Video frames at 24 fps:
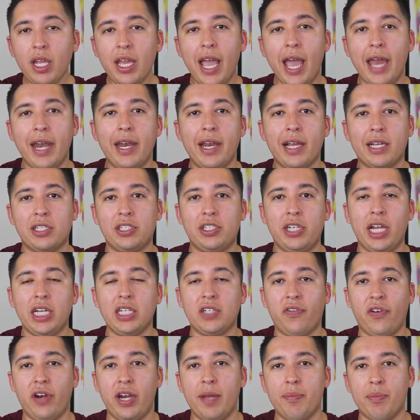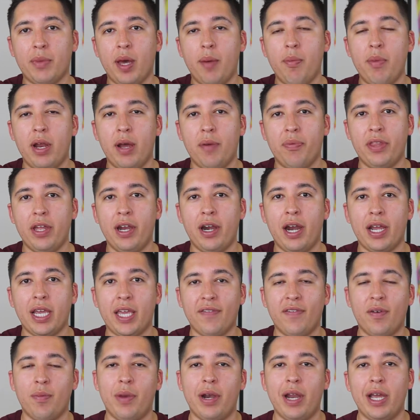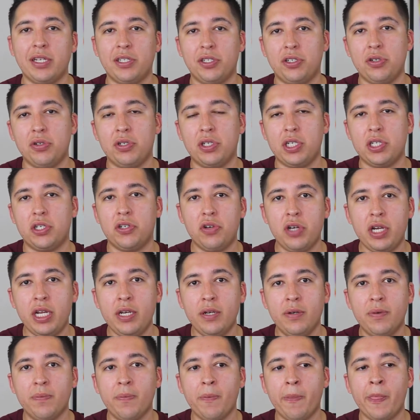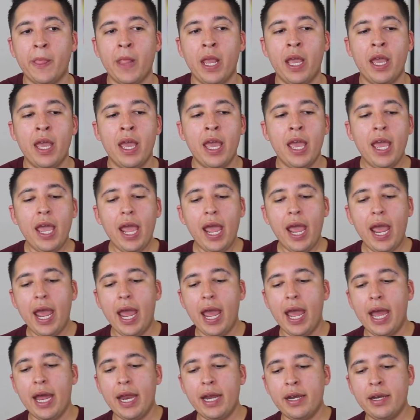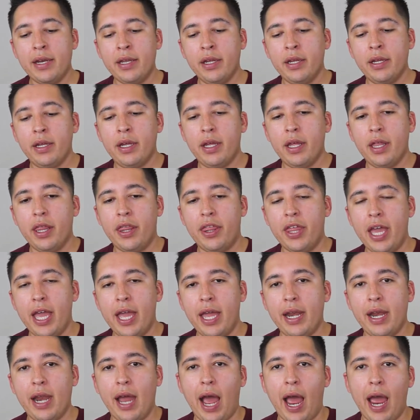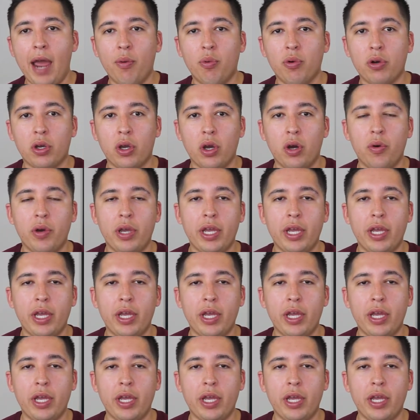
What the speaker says: and in exchange for him coming up there, I give him a nice juicy treat, and then I will go